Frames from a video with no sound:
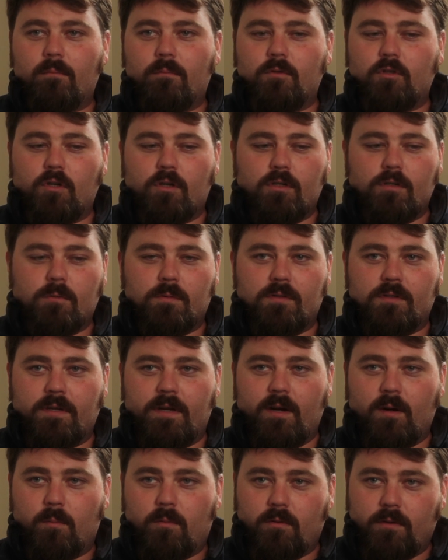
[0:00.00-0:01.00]
church was an
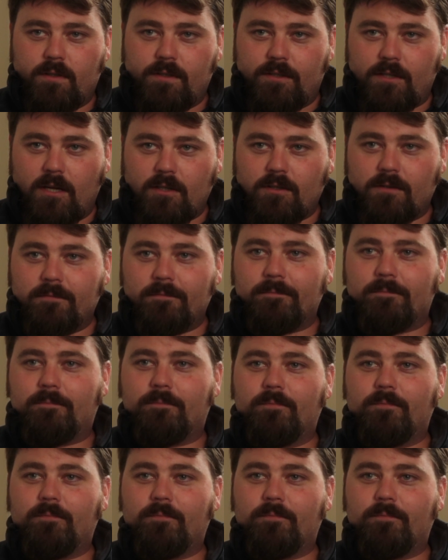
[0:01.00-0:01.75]
ear-pulling session,